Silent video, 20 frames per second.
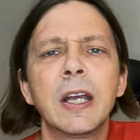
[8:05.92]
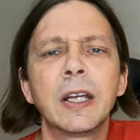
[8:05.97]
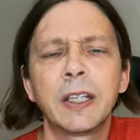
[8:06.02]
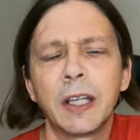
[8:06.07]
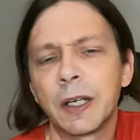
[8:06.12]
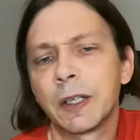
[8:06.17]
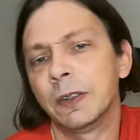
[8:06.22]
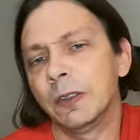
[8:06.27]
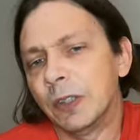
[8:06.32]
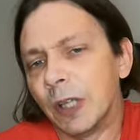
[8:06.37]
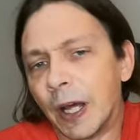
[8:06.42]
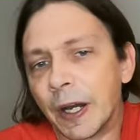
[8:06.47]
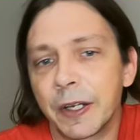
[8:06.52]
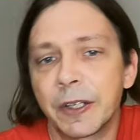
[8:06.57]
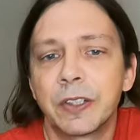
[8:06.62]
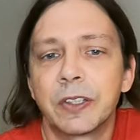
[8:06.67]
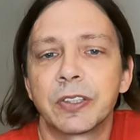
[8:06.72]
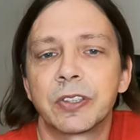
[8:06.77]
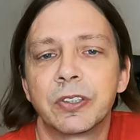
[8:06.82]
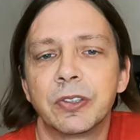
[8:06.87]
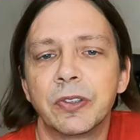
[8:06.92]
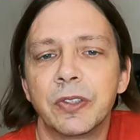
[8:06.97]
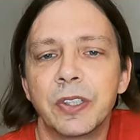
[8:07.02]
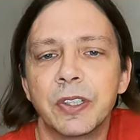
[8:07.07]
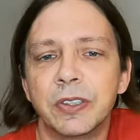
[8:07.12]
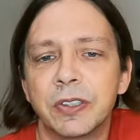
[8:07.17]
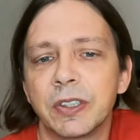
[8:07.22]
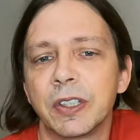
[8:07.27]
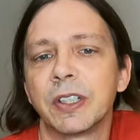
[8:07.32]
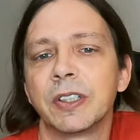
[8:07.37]
Kind of just do
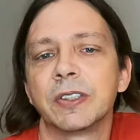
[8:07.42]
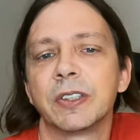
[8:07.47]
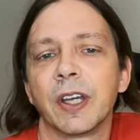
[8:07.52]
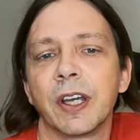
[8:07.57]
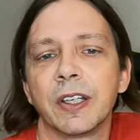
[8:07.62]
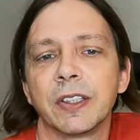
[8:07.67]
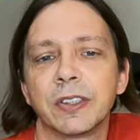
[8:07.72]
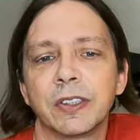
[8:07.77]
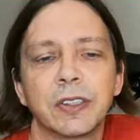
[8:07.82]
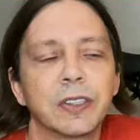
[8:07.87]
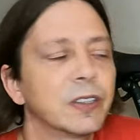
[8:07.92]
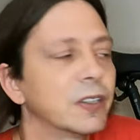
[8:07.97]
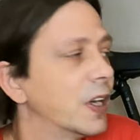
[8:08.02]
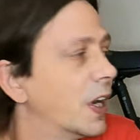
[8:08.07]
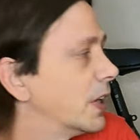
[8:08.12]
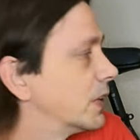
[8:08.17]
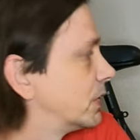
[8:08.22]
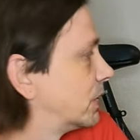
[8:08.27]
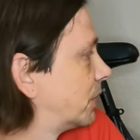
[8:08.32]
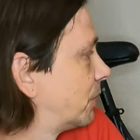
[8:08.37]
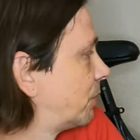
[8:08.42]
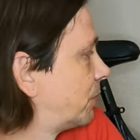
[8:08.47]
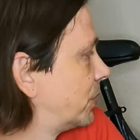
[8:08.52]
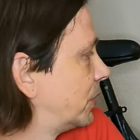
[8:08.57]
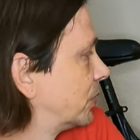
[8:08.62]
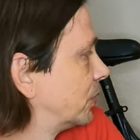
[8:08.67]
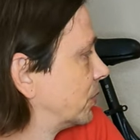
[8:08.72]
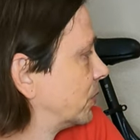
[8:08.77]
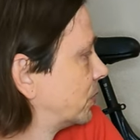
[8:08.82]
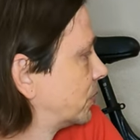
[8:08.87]
these things as it
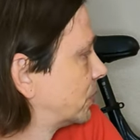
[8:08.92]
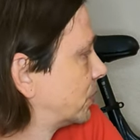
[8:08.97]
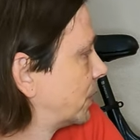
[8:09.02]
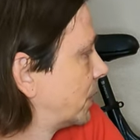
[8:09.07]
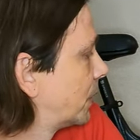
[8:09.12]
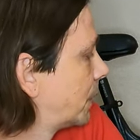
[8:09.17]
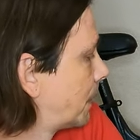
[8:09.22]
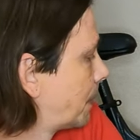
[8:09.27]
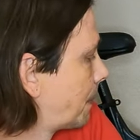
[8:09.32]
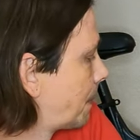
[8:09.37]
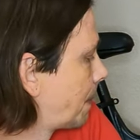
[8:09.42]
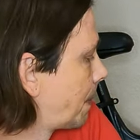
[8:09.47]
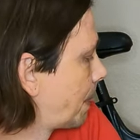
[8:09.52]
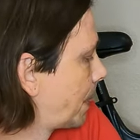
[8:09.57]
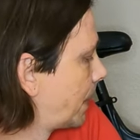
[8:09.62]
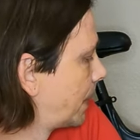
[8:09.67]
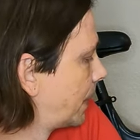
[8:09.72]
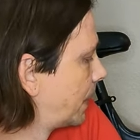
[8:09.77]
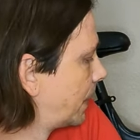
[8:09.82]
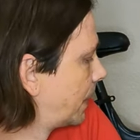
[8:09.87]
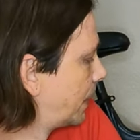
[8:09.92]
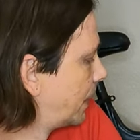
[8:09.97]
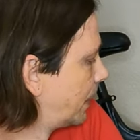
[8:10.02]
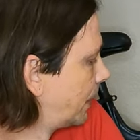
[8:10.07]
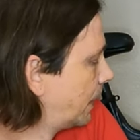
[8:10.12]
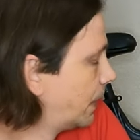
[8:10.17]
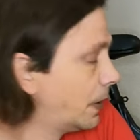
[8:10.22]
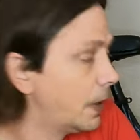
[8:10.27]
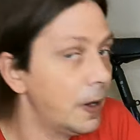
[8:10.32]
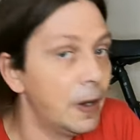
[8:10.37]
feels. So
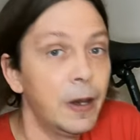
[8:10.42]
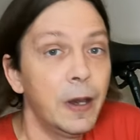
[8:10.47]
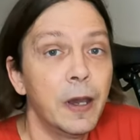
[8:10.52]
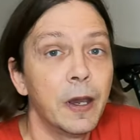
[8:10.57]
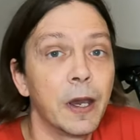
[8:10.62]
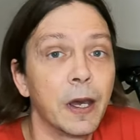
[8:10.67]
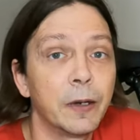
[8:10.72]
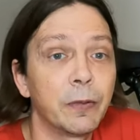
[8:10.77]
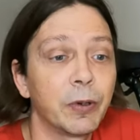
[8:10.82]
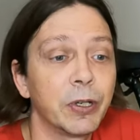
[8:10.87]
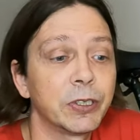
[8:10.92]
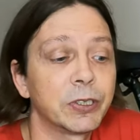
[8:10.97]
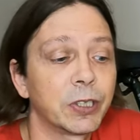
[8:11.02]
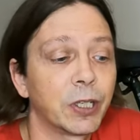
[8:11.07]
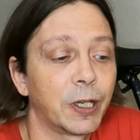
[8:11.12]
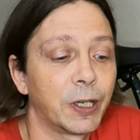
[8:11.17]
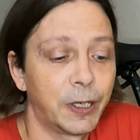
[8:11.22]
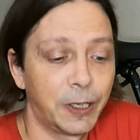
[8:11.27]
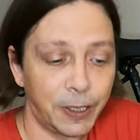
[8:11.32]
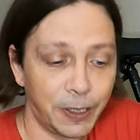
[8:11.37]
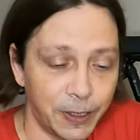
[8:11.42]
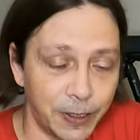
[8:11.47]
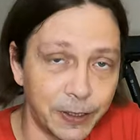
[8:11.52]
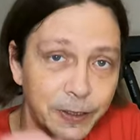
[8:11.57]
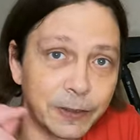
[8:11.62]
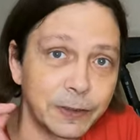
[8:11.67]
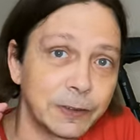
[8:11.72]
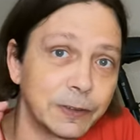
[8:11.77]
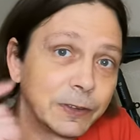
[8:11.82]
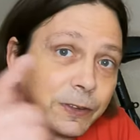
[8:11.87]
anyways,
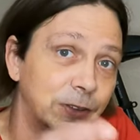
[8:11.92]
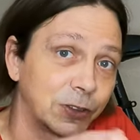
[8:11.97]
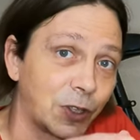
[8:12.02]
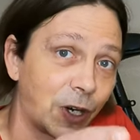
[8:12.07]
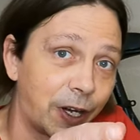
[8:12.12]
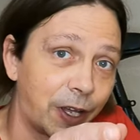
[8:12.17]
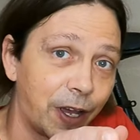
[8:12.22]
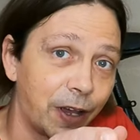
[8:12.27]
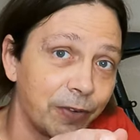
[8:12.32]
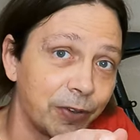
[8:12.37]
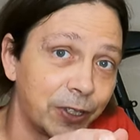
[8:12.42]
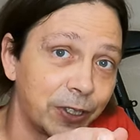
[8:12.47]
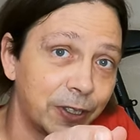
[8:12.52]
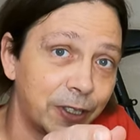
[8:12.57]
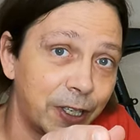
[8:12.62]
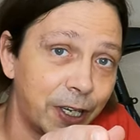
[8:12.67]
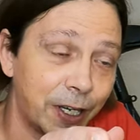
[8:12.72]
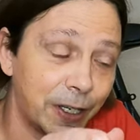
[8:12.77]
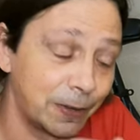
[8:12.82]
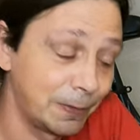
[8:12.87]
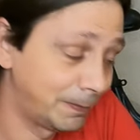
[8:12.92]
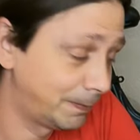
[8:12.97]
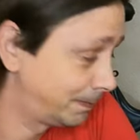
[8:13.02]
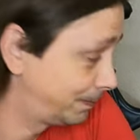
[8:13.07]
try to have a good day.